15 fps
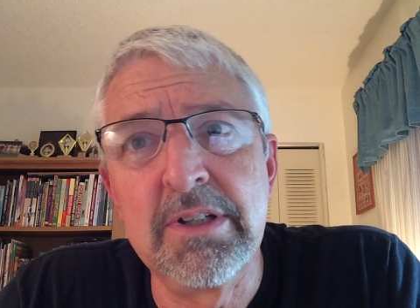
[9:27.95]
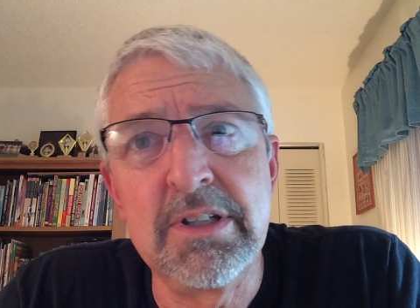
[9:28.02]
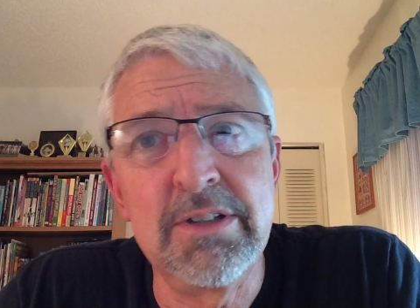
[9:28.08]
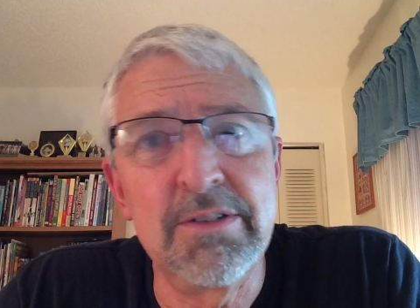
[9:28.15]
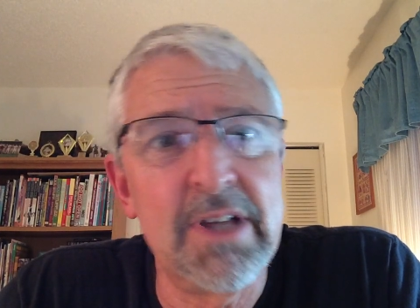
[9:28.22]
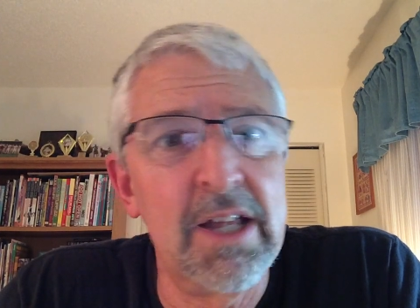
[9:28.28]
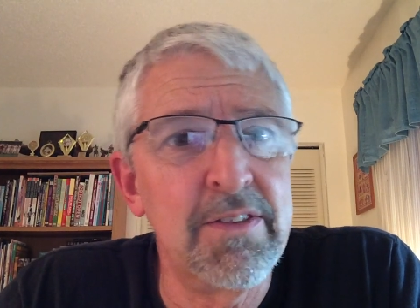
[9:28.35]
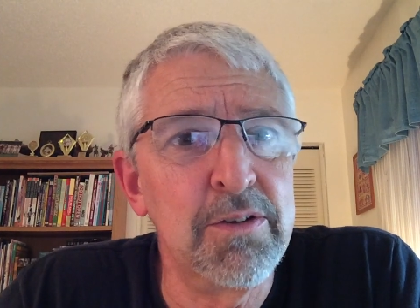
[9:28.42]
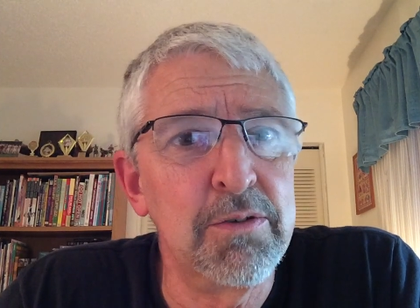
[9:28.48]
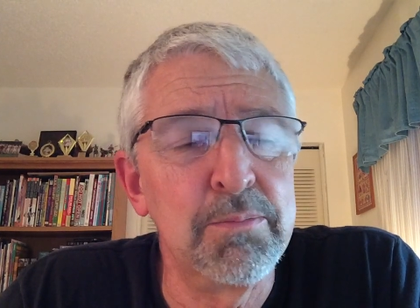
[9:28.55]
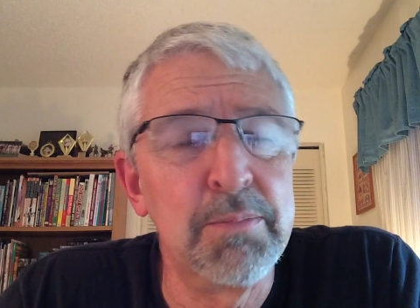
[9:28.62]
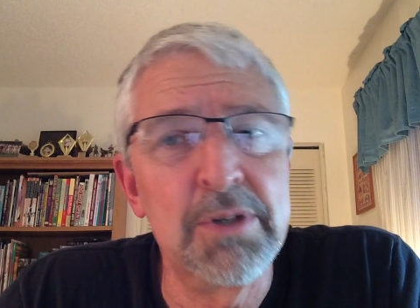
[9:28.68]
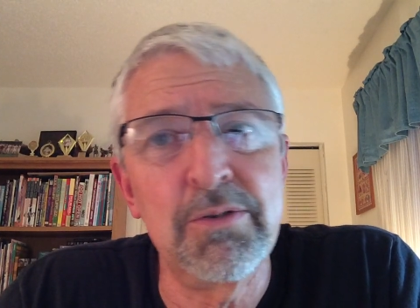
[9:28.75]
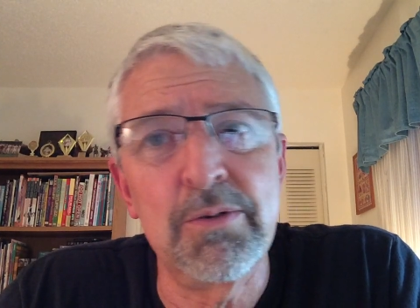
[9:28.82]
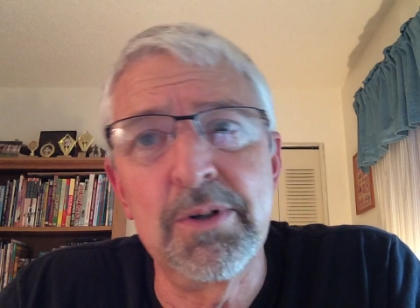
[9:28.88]
and he's got this
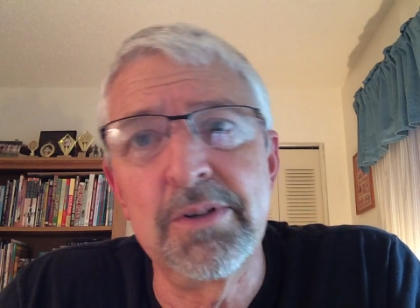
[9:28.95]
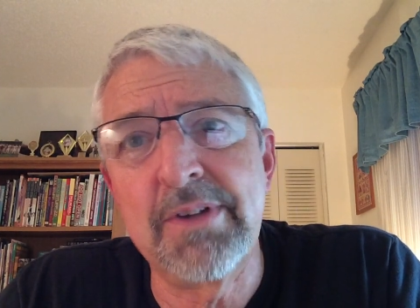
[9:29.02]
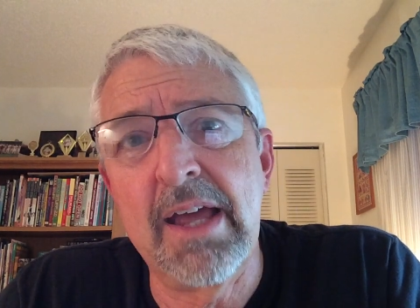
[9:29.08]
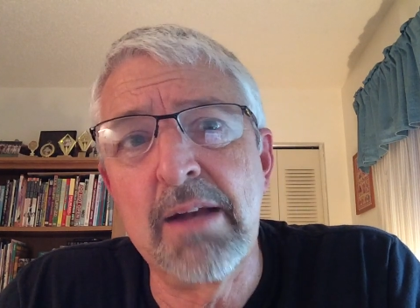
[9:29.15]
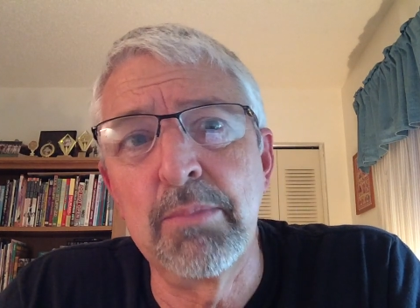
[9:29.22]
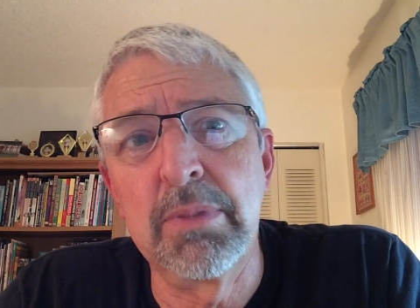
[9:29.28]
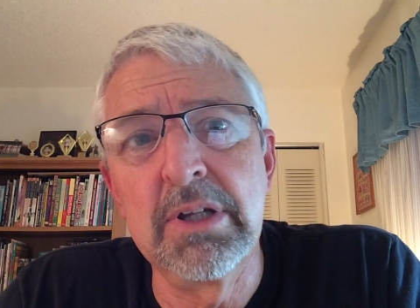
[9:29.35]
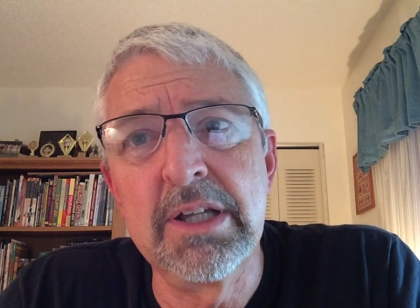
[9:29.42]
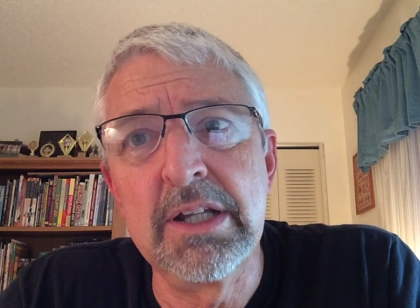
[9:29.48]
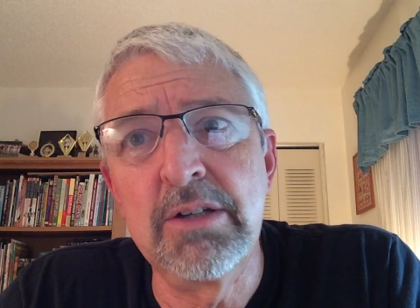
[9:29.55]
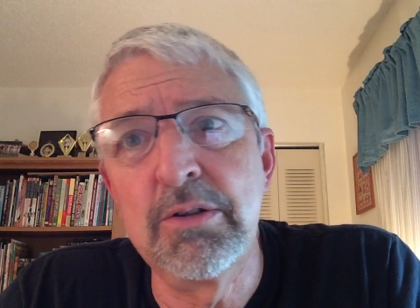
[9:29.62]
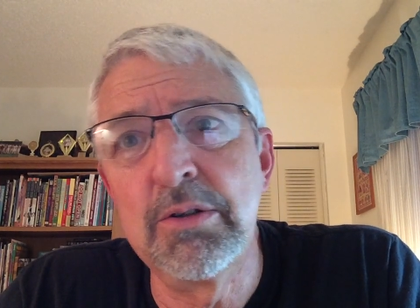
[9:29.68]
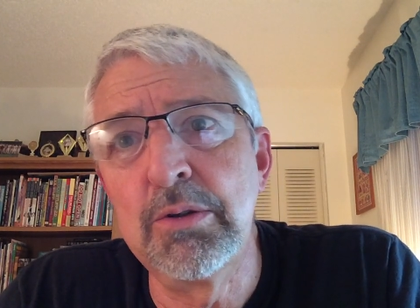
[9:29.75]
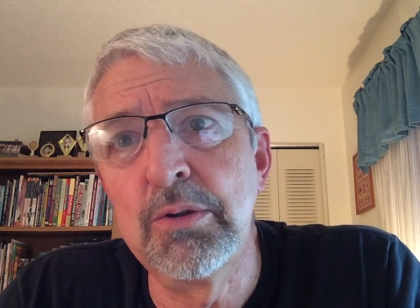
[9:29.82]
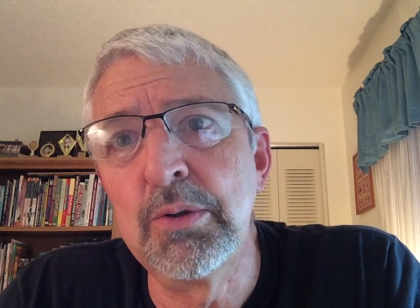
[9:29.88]
mistress Anne
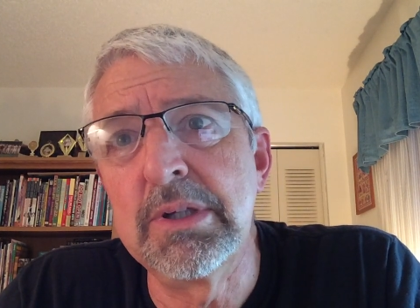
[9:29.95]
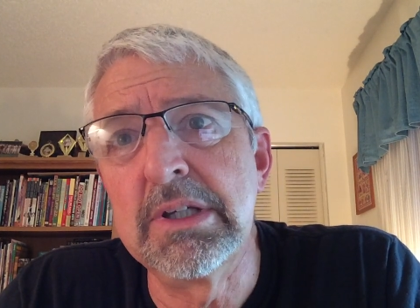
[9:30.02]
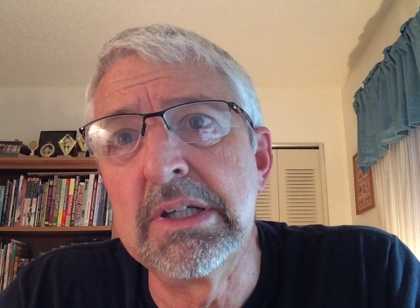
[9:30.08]
Boleyn who